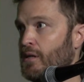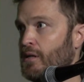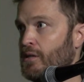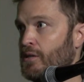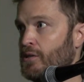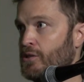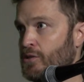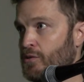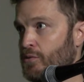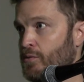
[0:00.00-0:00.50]

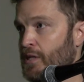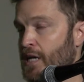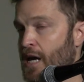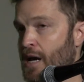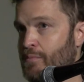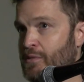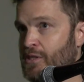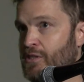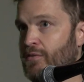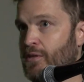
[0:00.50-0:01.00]
to the
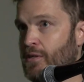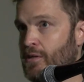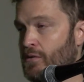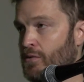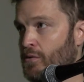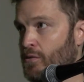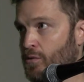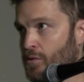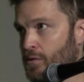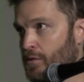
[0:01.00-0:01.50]
atmosphere,
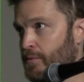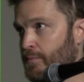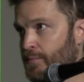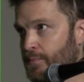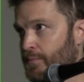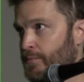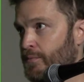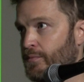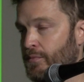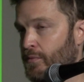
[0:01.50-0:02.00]
or
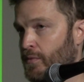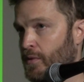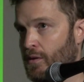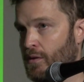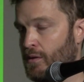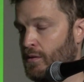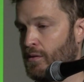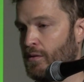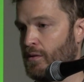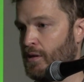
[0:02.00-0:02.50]

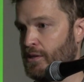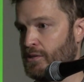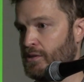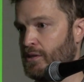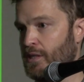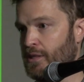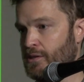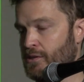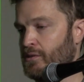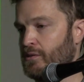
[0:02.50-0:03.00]

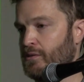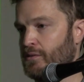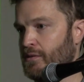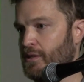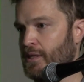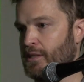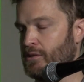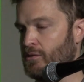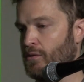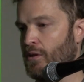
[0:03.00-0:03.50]

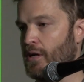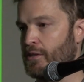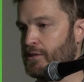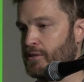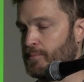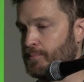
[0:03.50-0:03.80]
it's lost.